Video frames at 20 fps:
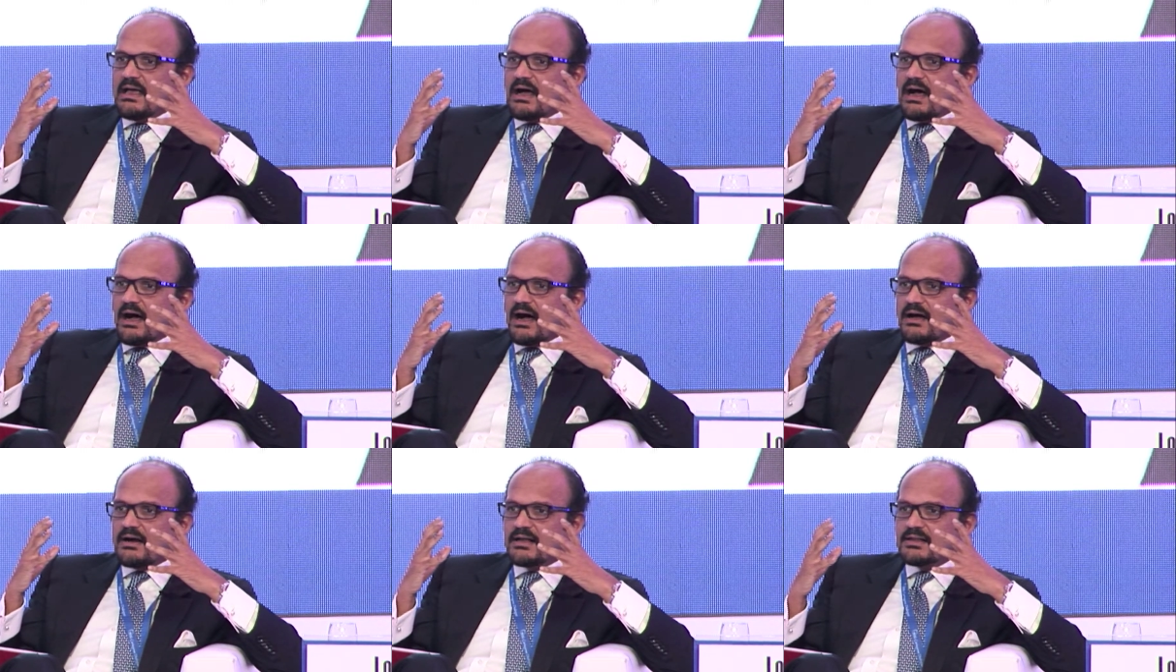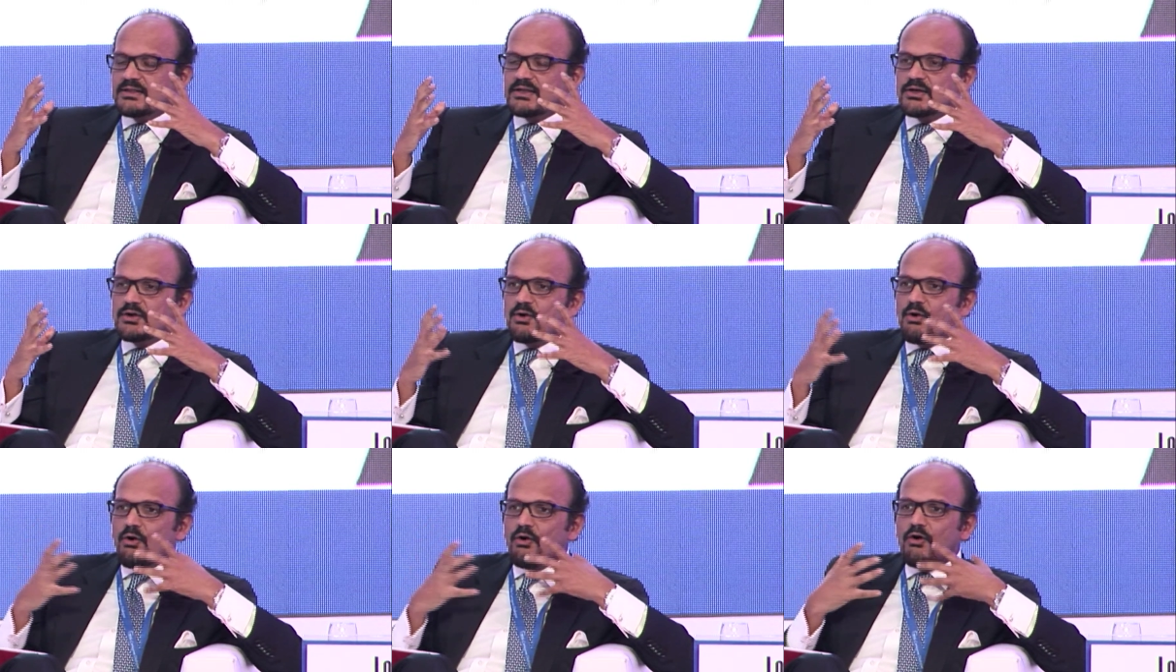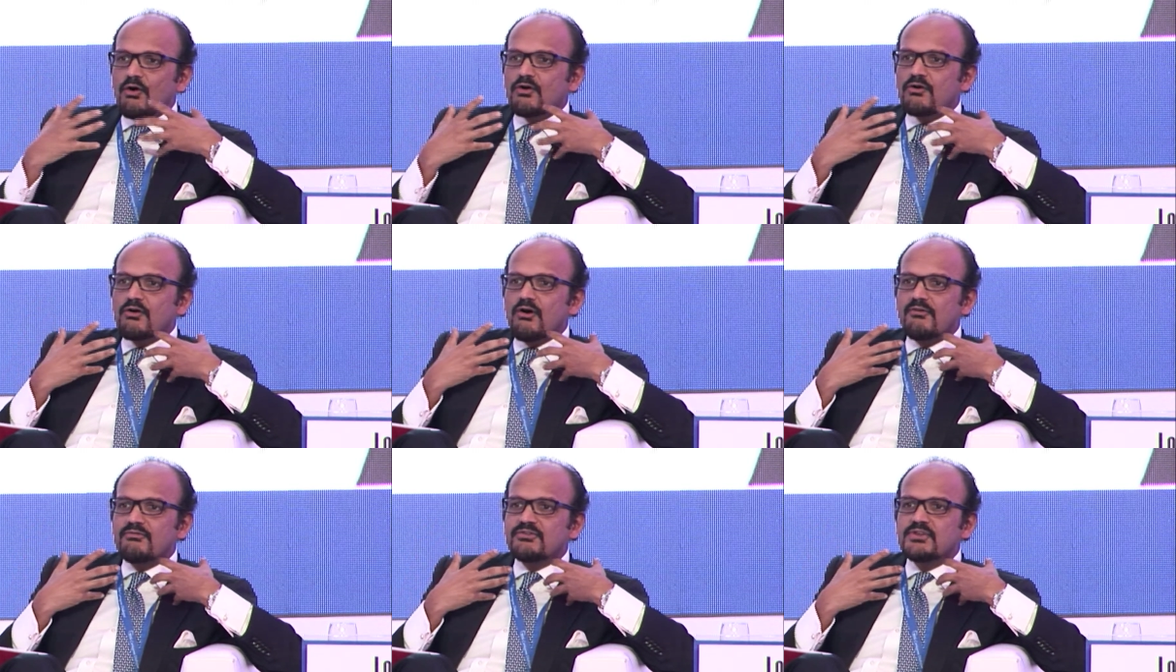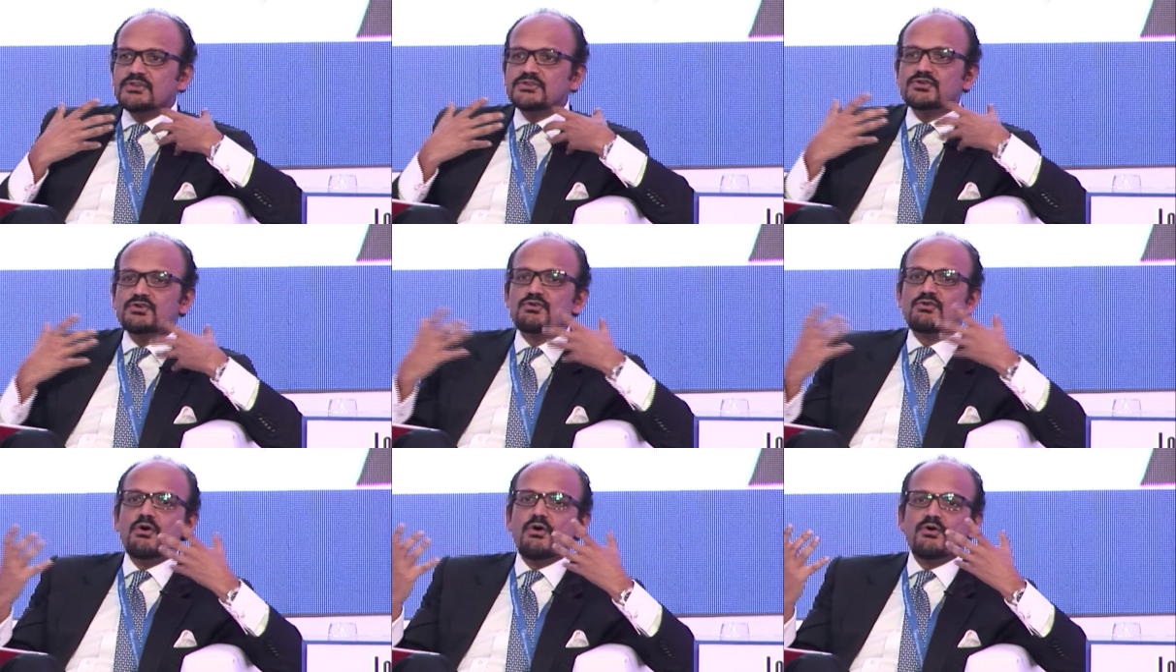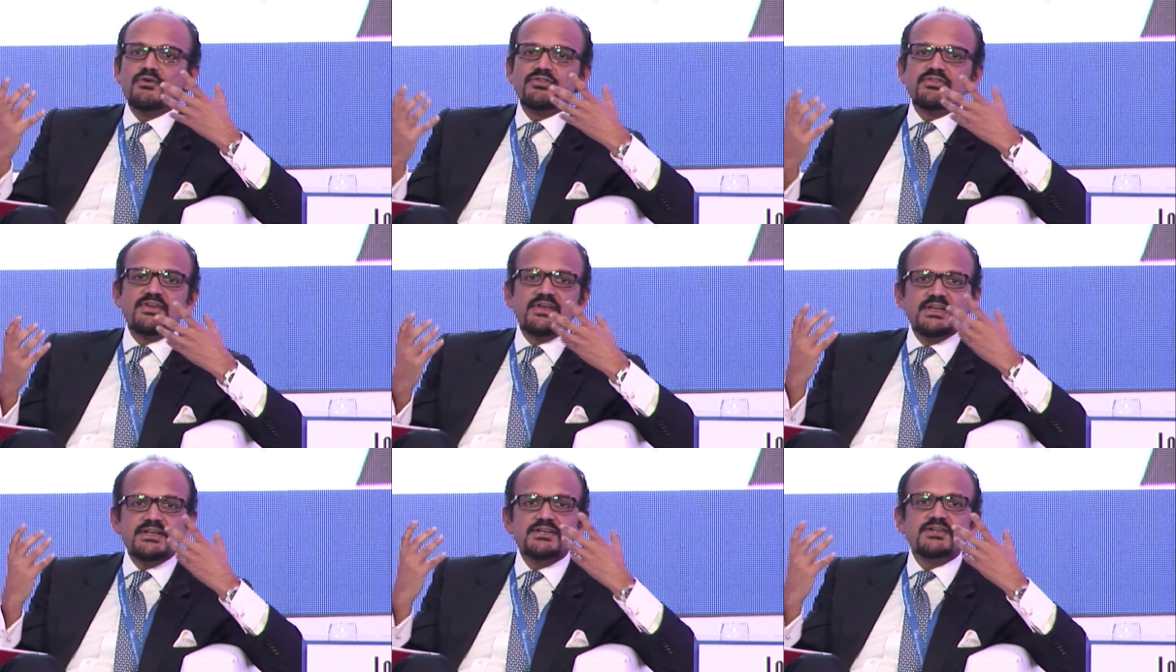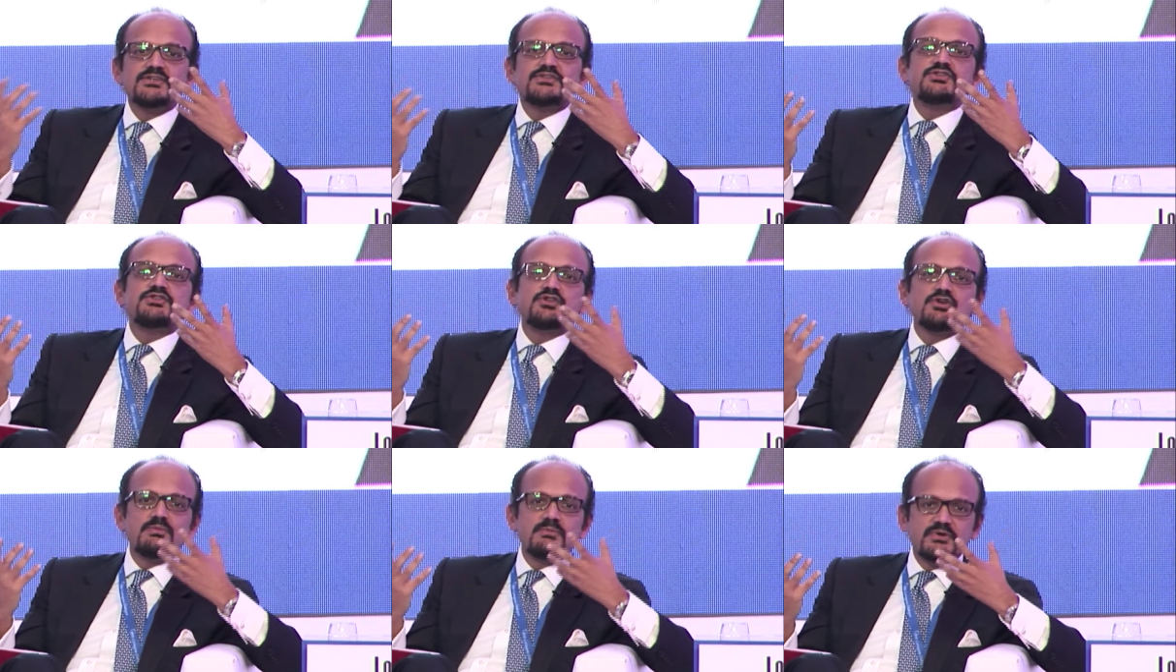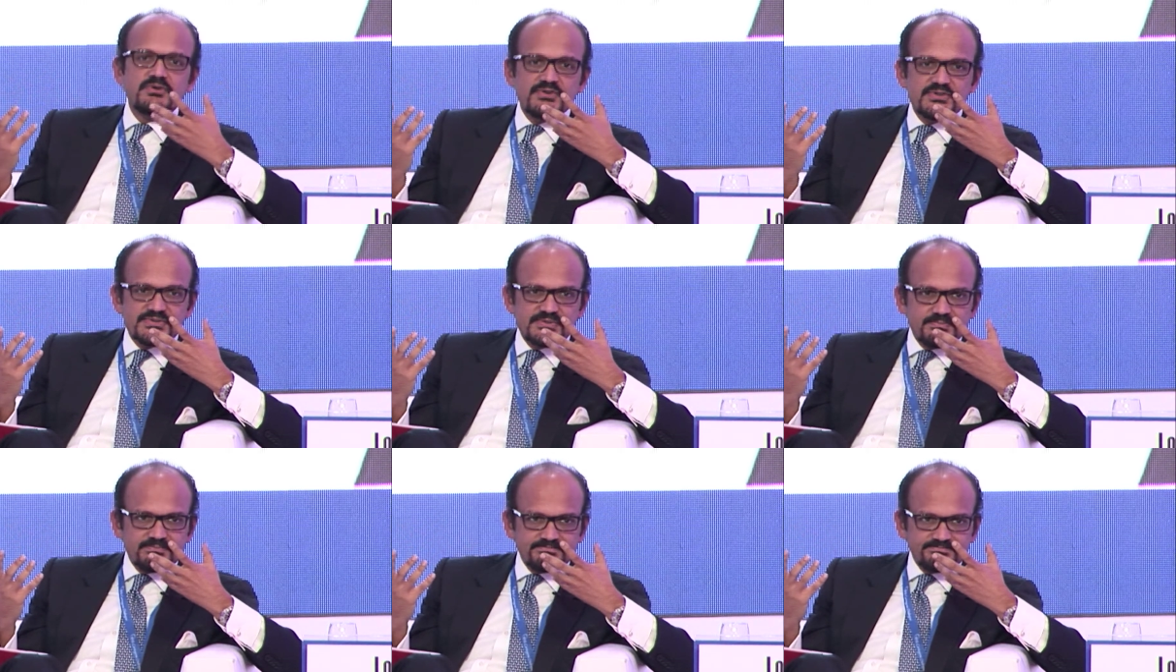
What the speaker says: are at the core of this growth in consumerism.